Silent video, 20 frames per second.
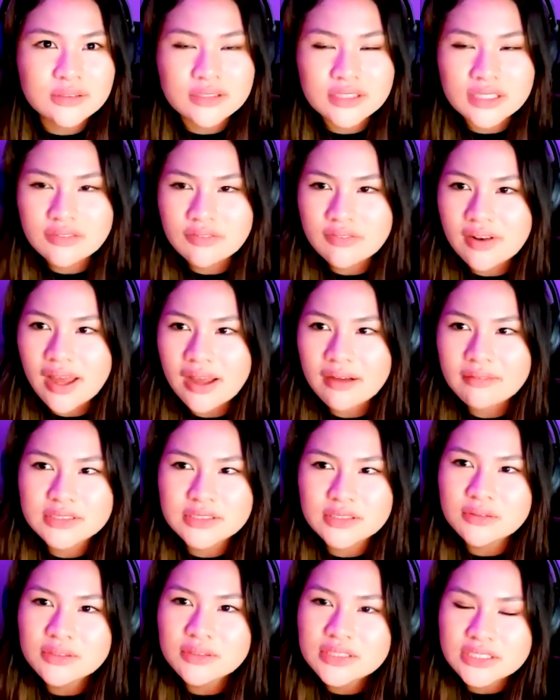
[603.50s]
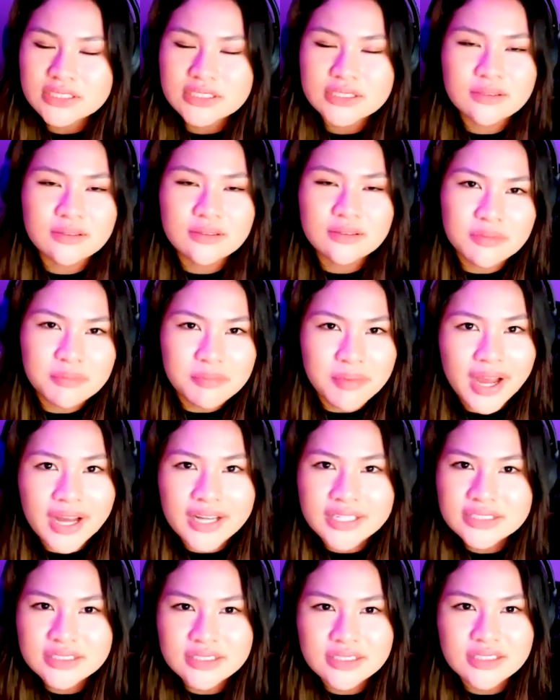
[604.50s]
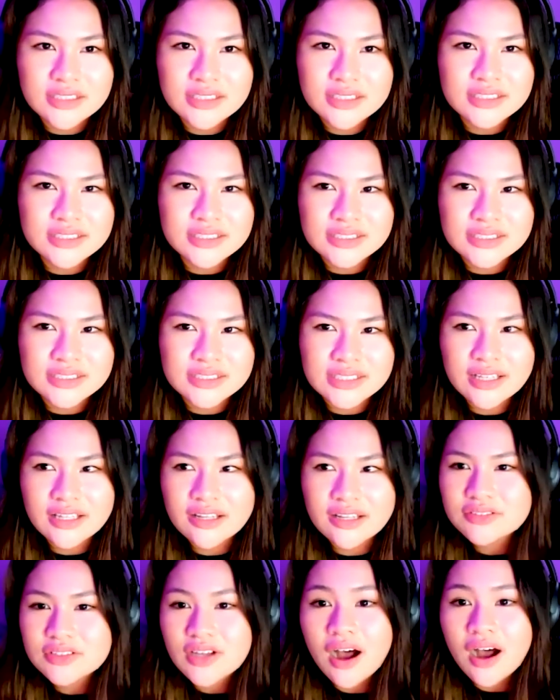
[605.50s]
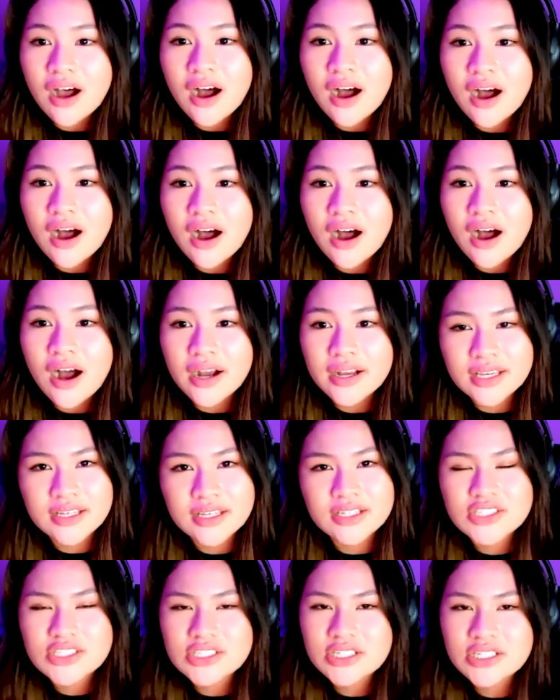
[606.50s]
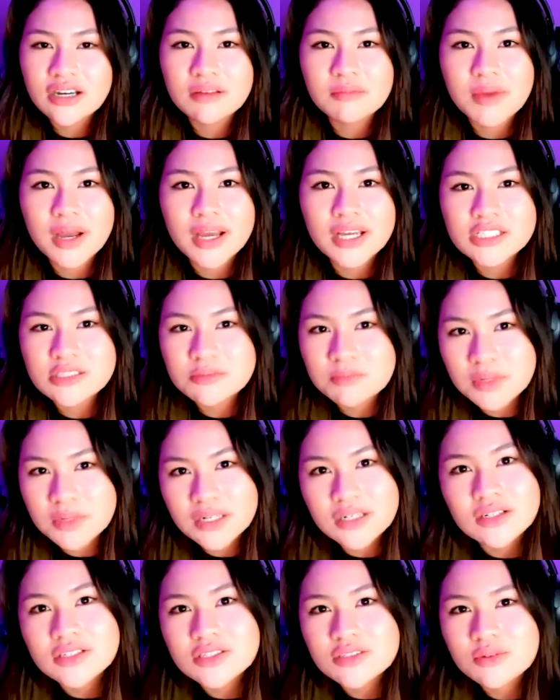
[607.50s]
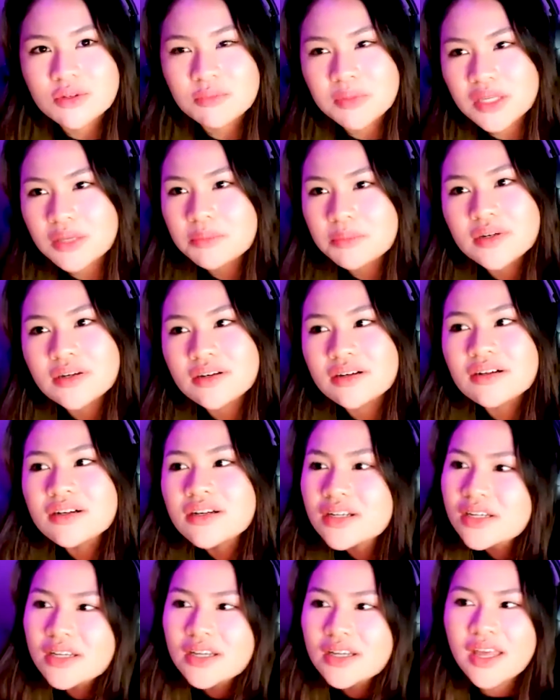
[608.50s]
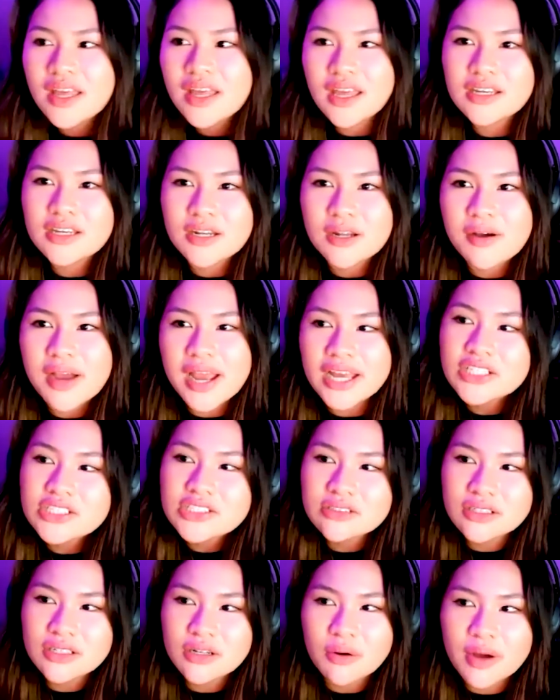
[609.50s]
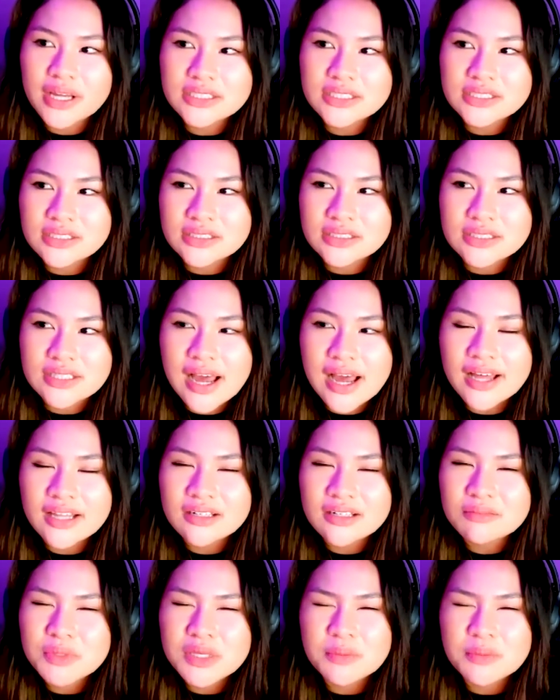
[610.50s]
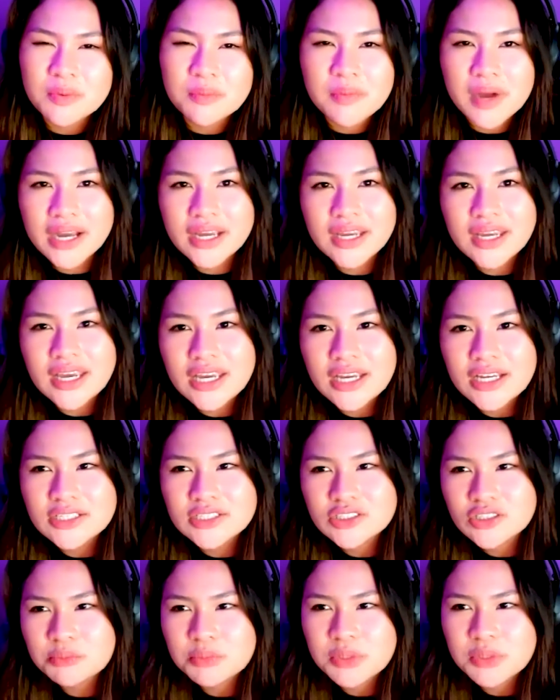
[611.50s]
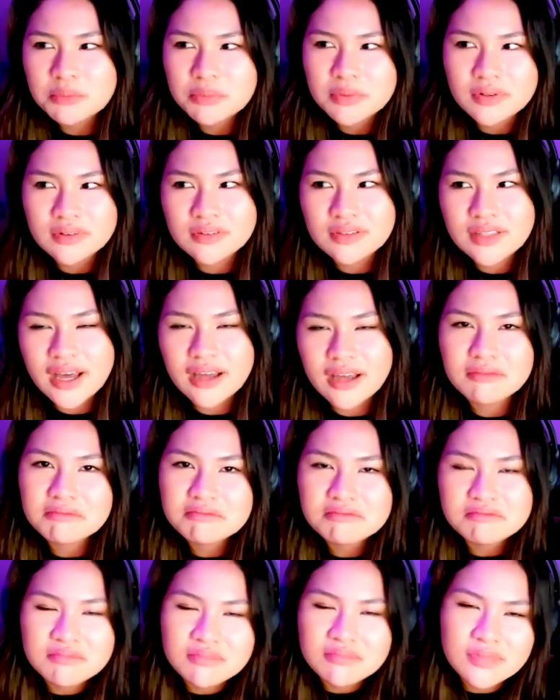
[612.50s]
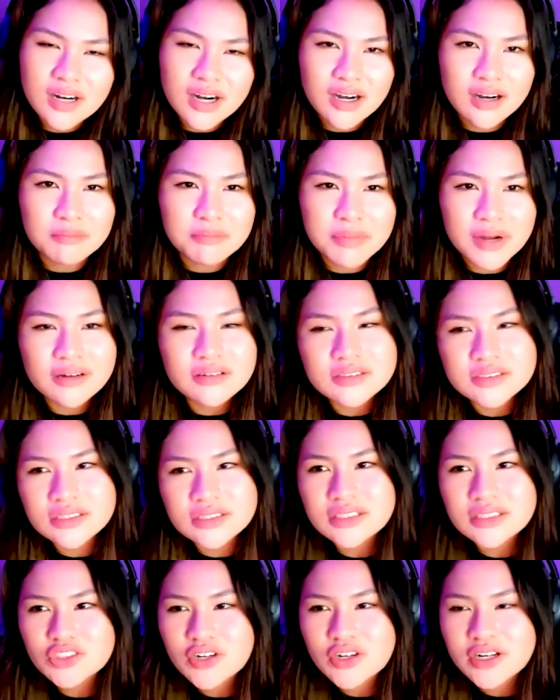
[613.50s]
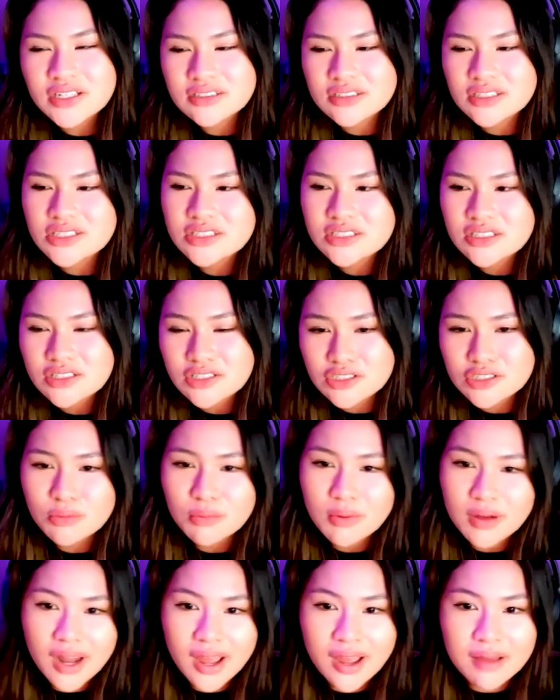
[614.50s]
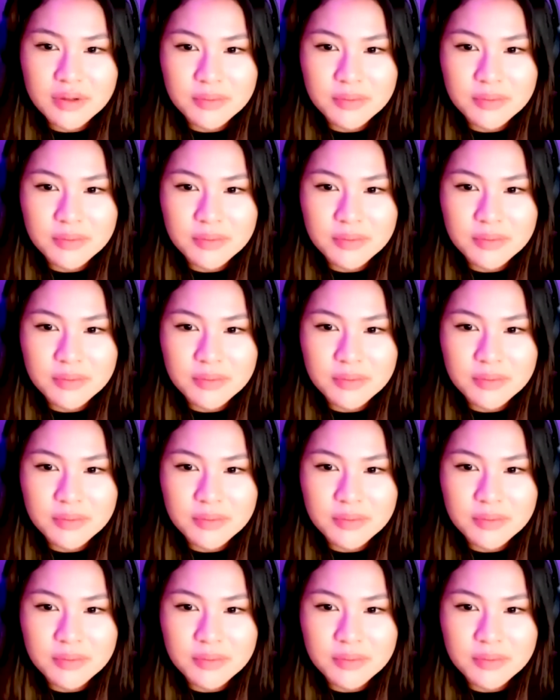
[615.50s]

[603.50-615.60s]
even I was always a student ambassador because I love talking and sharing my experience with people and, answering questions that people my age or people that are about to transition into what I'm